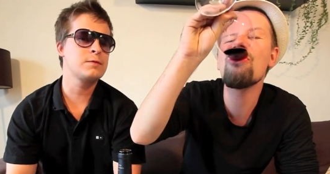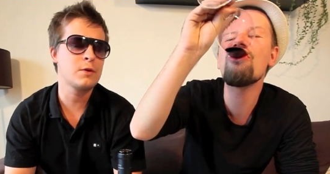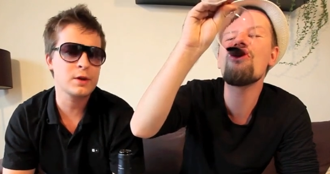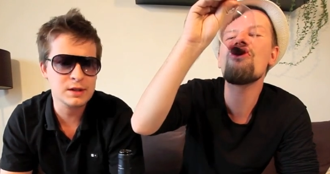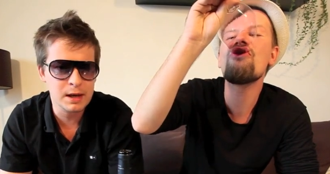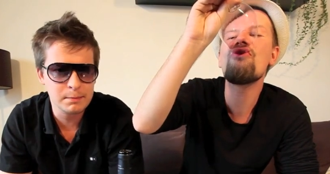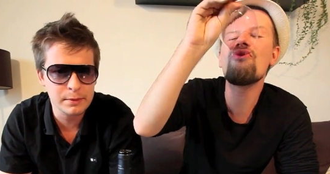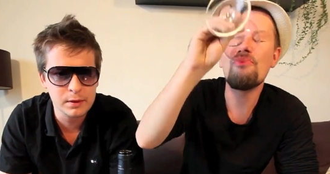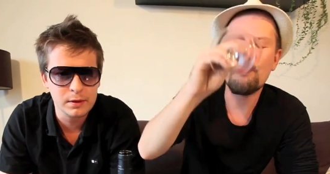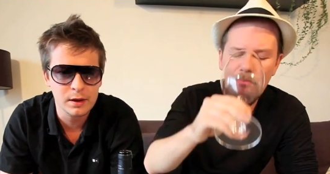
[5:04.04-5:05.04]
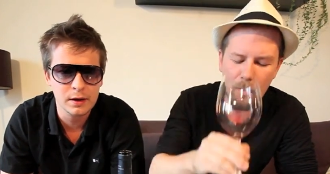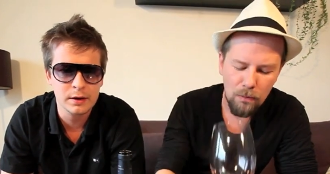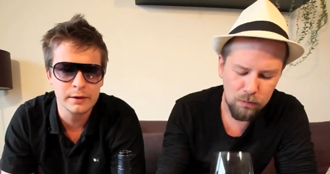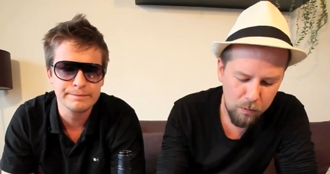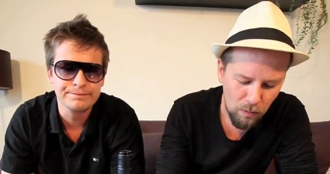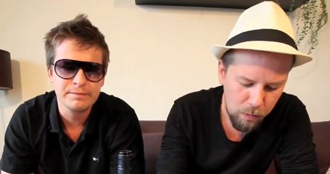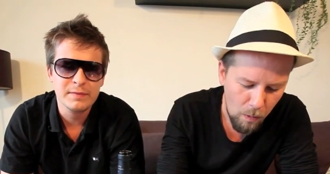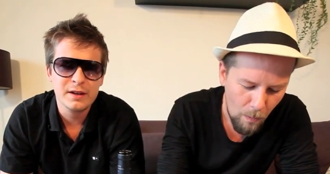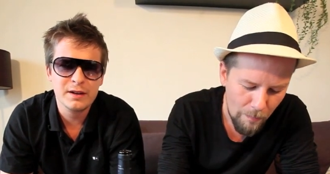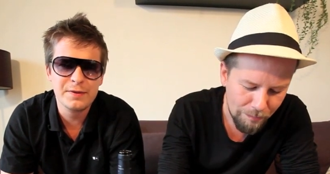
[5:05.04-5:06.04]
Speaker 1: for example. Uh,
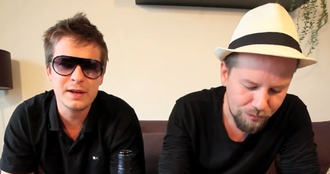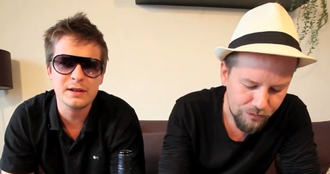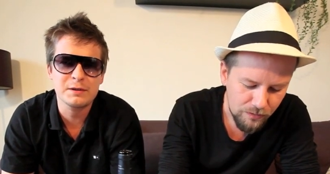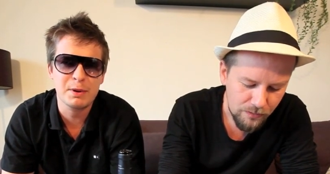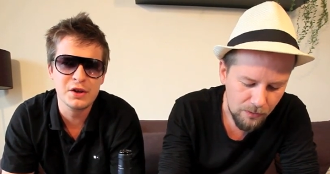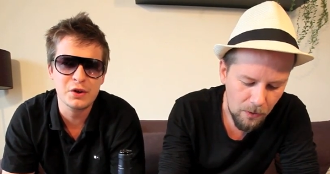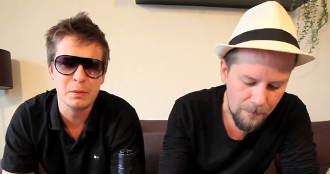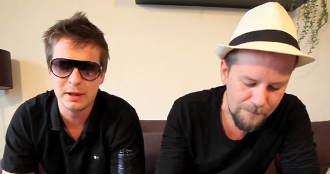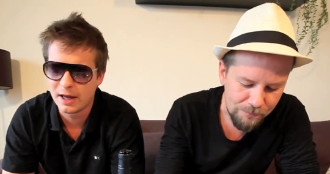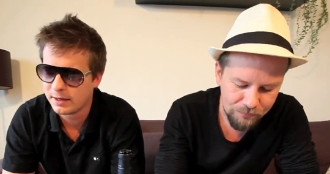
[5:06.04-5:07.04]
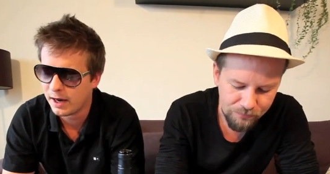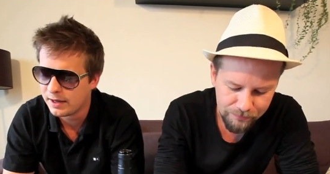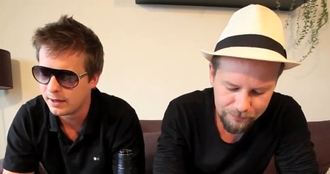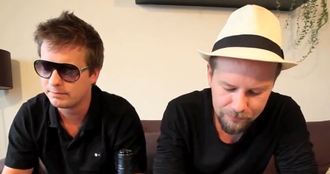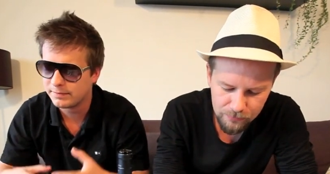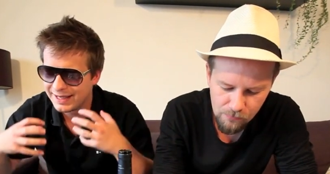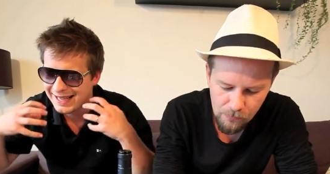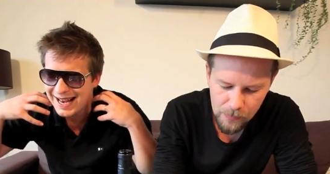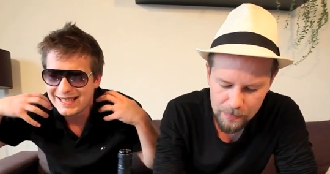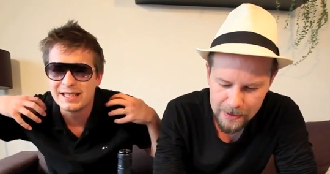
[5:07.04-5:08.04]
nothing special, but I, I, it
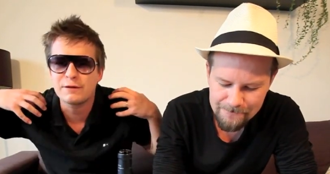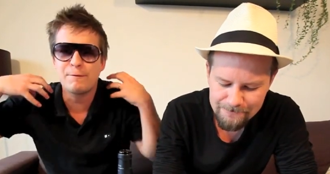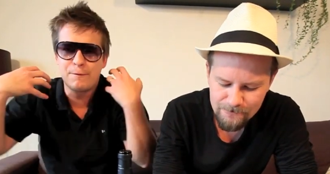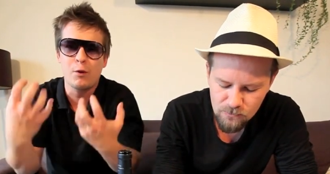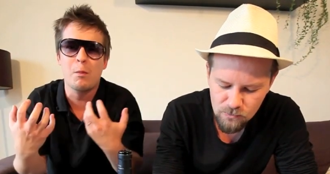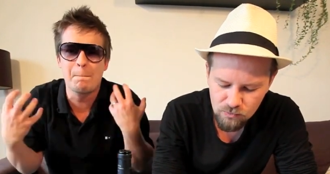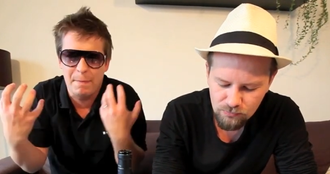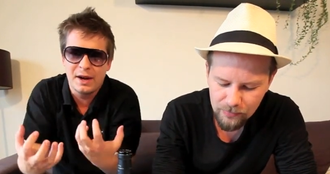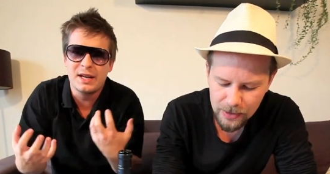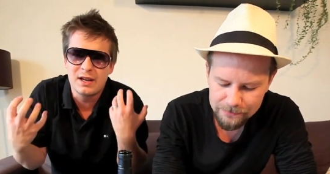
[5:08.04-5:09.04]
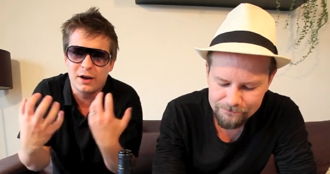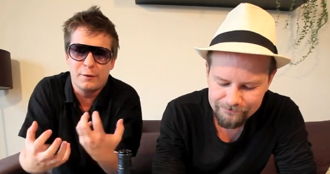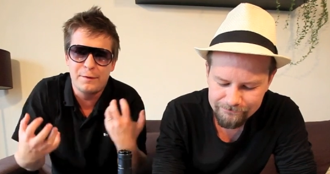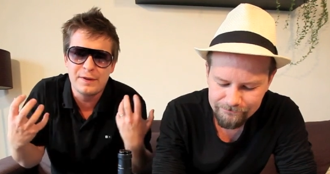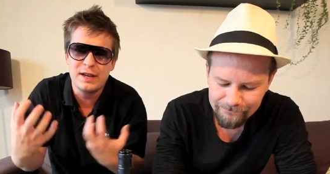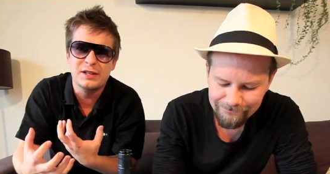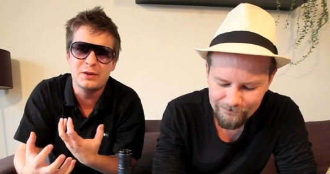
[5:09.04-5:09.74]
has this full body kind of thing,